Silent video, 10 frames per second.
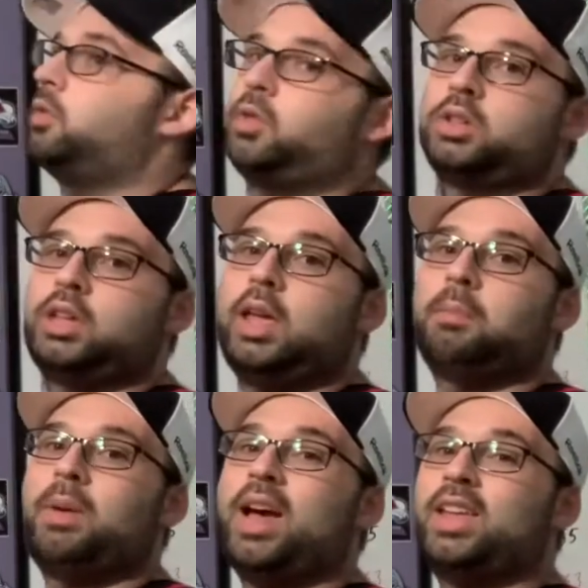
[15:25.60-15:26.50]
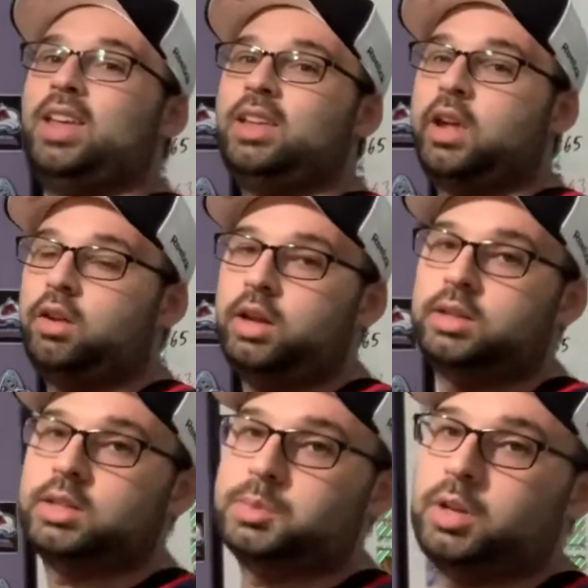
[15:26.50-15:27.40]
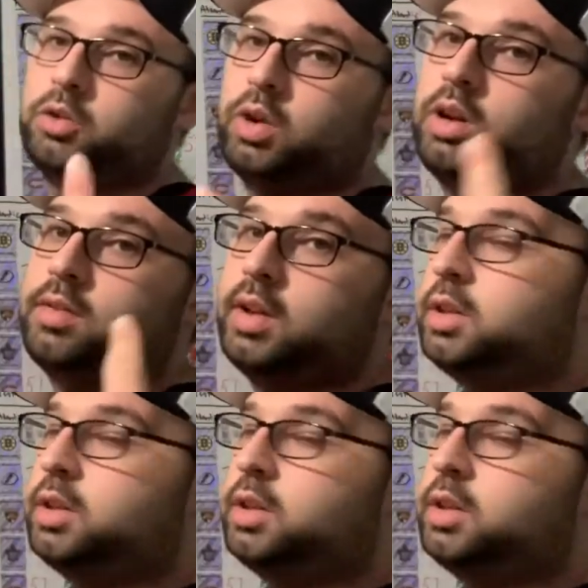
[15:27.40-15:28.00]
first game back in Carolina since being traded to St.